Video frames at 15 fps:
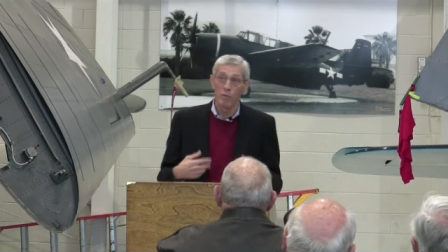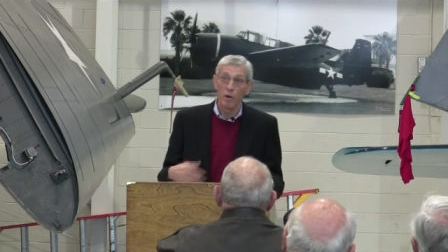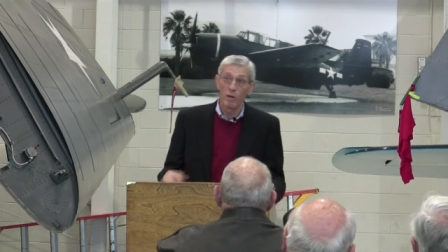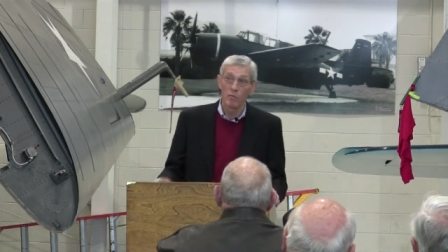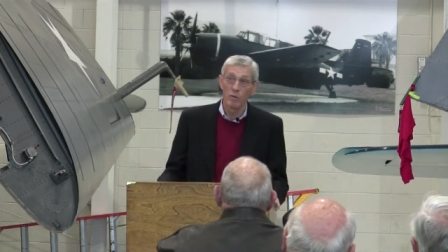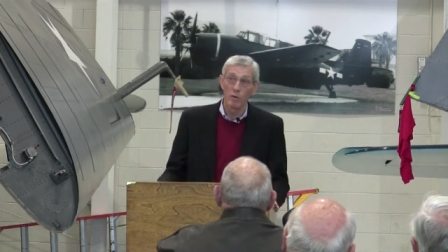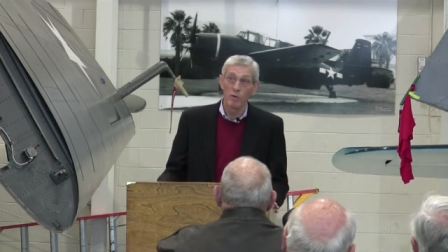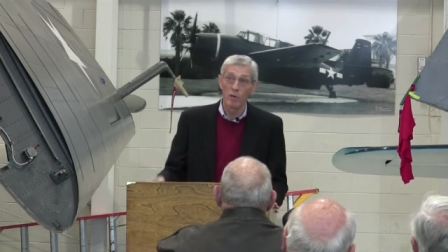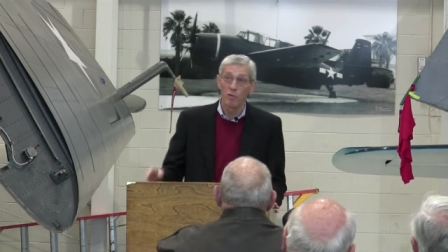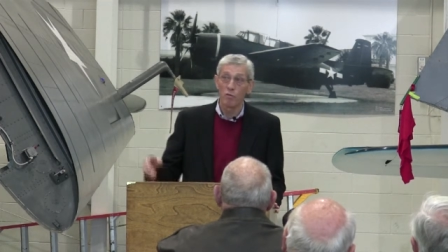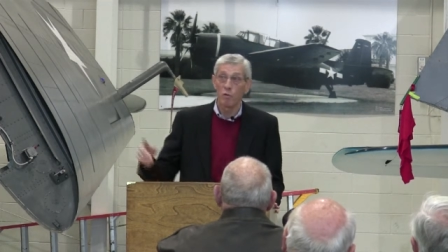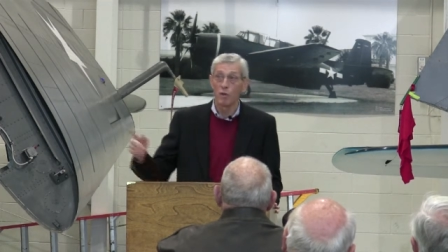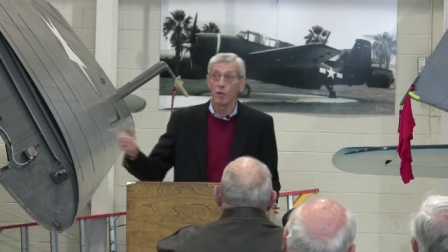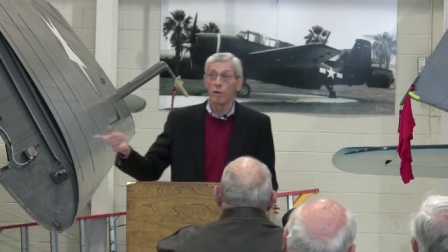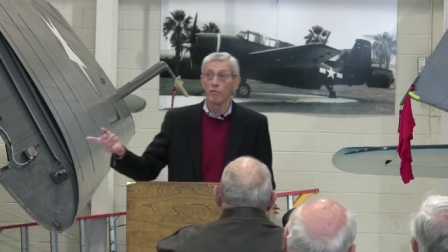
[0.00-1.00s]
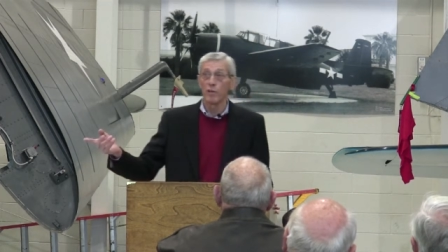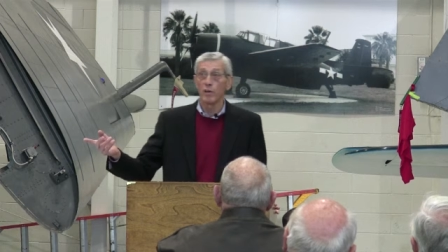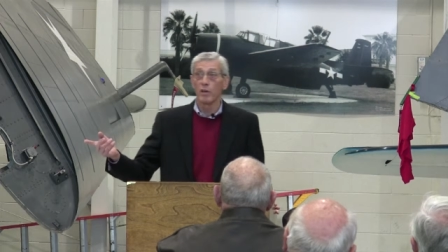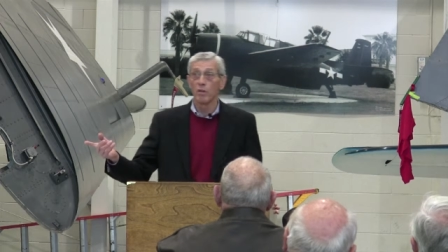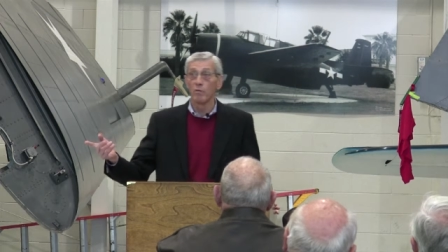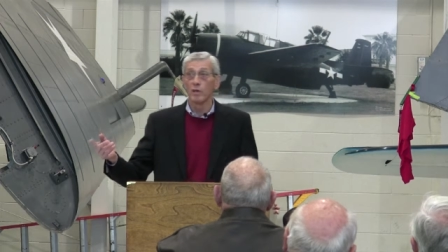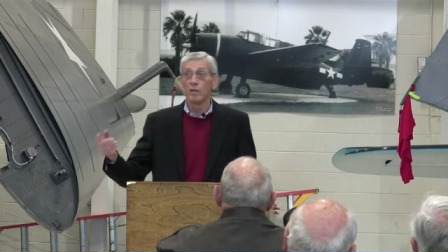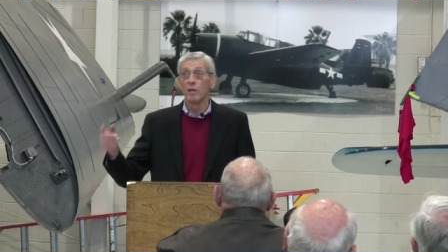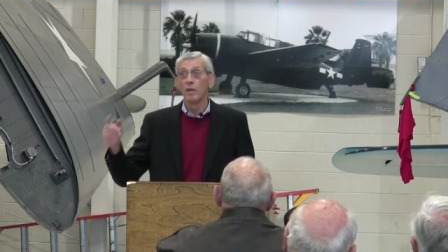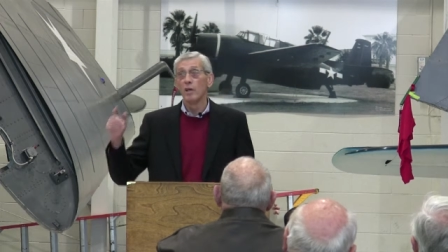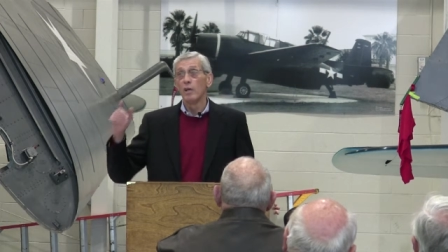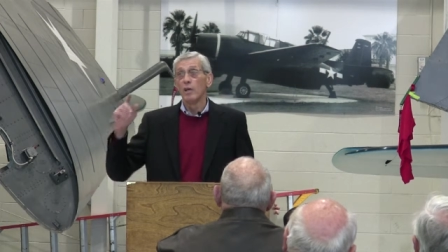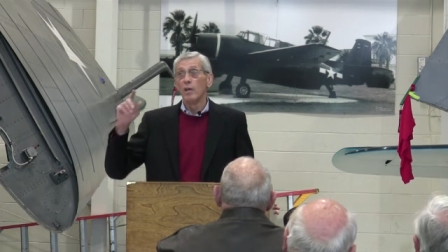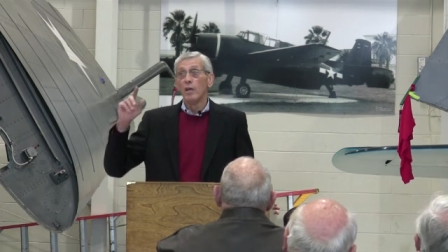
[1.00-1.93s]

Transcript: my squadron, we lost one off the other one.